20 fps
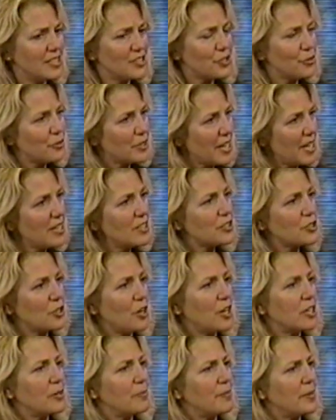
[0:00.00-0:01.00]
it's okay to
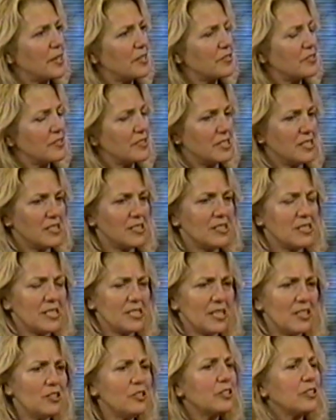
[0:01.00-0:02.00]
talk about this and
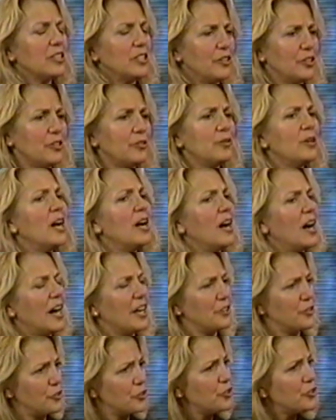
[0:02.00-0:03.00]
say, look,
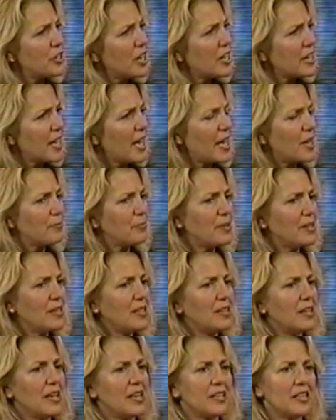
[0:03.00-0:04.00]
I know you're not
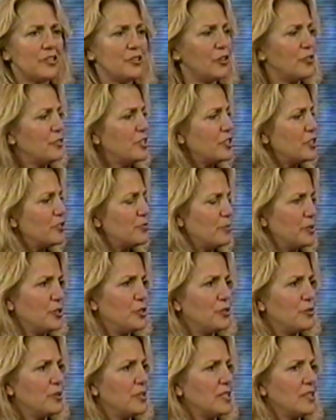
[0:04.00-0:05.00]
happy, and I know that you've
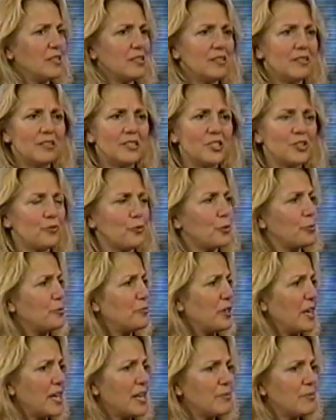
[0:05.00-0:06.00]
been doing this form of